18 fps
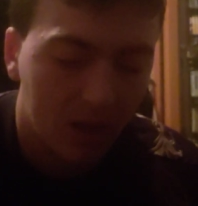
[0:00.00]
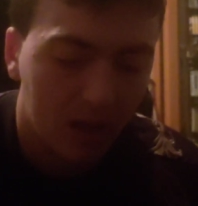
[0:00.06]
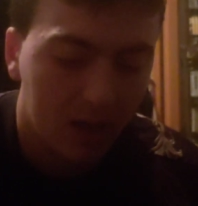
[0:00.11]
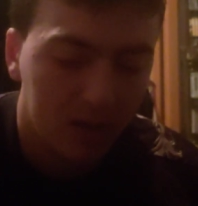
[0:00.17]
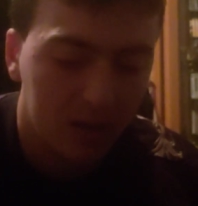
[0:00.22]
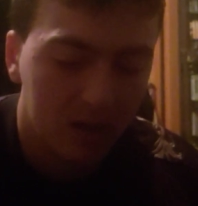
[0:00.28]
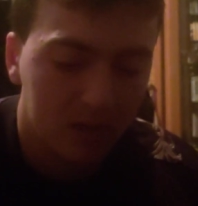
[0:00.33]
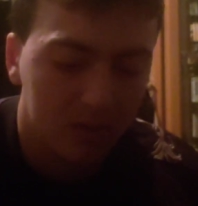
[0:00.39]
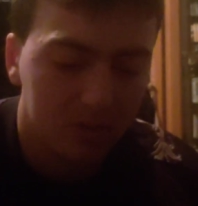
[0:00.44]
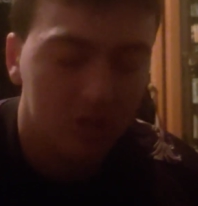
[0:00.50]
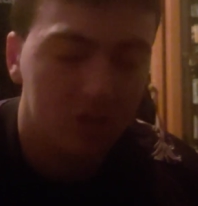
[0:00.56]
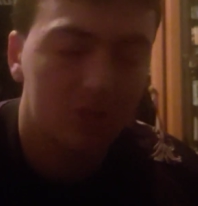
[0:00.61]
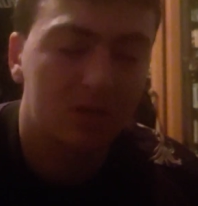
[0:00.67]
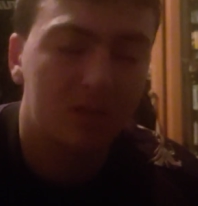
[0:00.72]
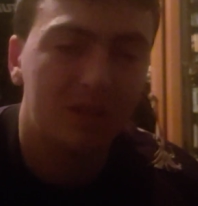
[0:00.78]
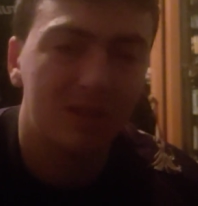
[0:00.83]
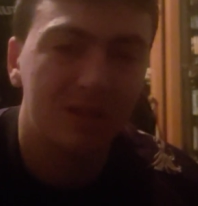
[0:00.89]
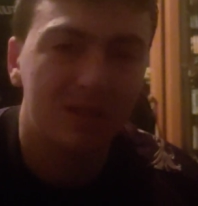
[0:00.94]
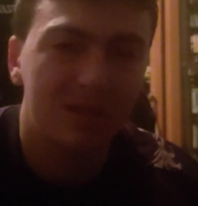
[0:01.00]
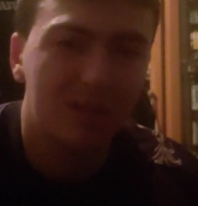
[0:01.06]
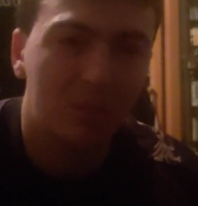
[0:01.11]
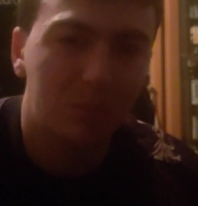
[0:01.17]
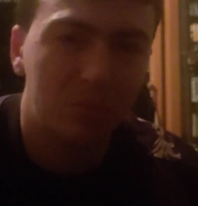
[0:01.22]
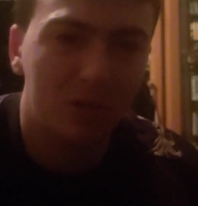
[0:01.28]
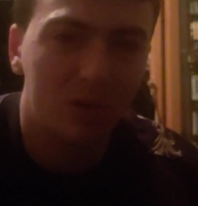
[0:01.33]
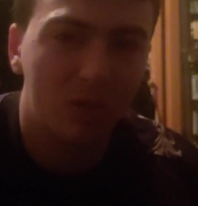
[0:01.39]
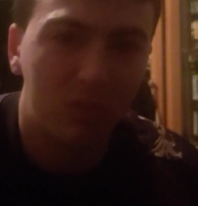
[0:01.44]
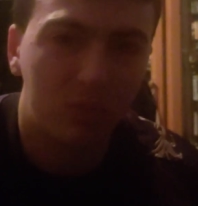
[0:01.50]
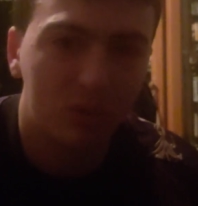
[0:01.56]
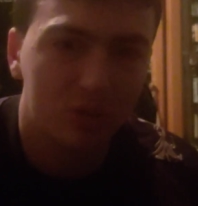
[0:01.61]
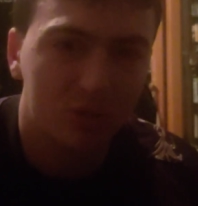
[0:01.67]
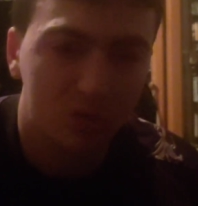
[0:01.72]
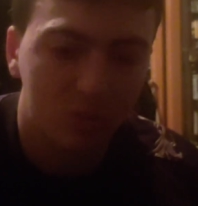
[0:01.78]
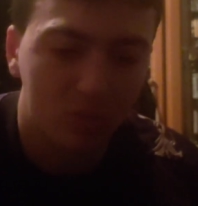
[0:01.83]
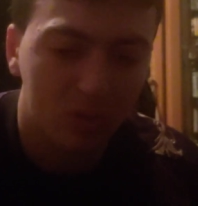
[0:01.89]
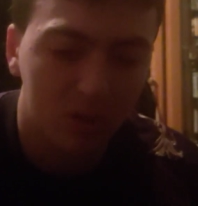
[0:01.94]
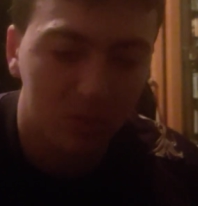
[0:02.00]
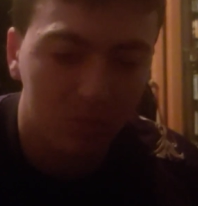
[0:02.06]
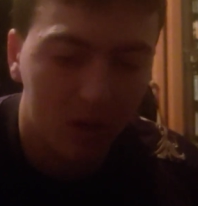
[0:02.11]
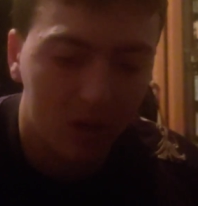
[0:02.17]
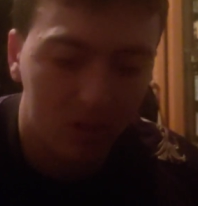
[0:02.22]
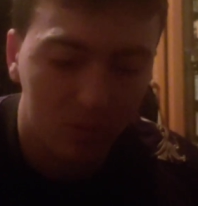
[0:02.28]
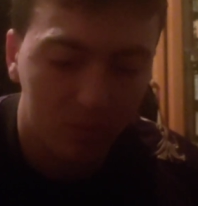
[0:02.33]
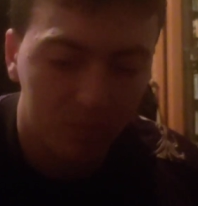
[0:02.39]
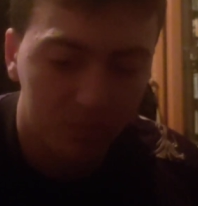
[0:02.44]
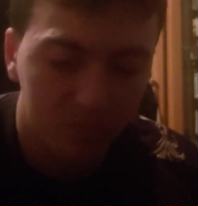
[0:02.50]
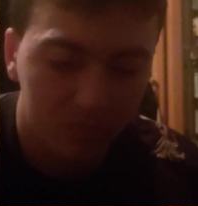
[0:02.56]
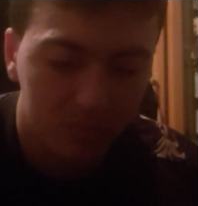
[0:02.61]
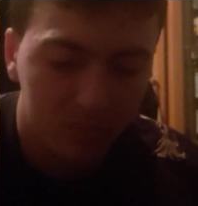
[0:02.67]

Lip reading: And just this is a beautiful story about